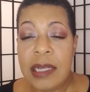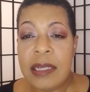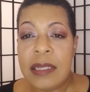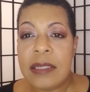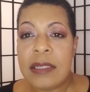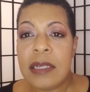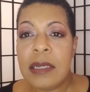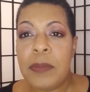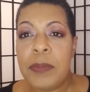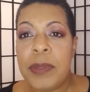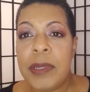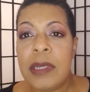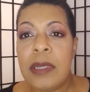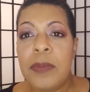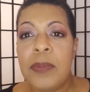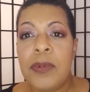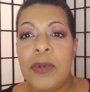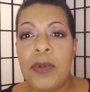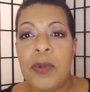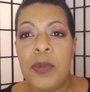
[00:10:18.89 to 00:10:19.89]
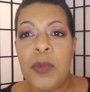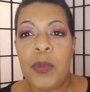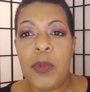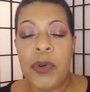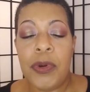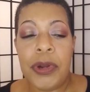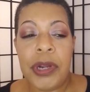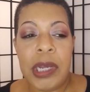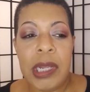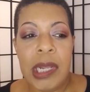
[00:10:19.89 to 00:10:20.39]
Some people
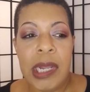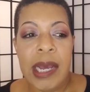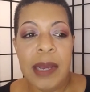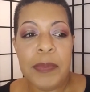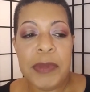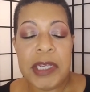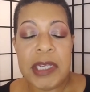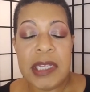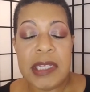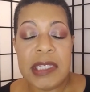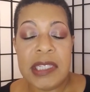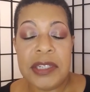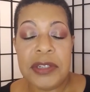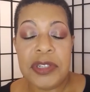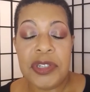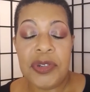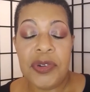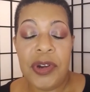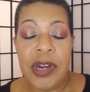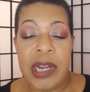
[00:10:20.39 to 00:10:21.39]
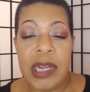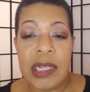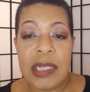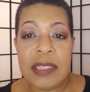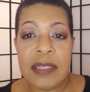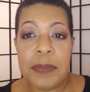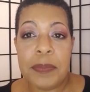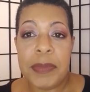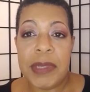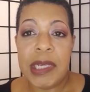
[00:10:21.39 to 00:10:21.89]
work a lot because they're trying
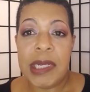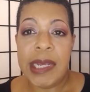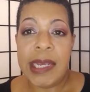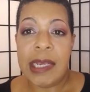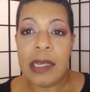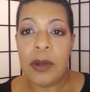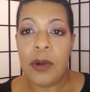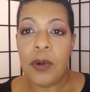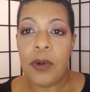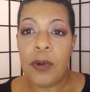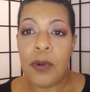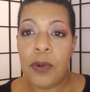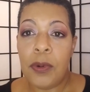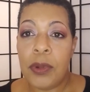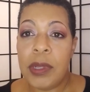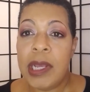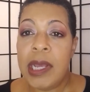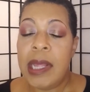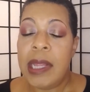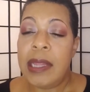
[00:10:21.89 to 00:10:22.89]
to meet a goal.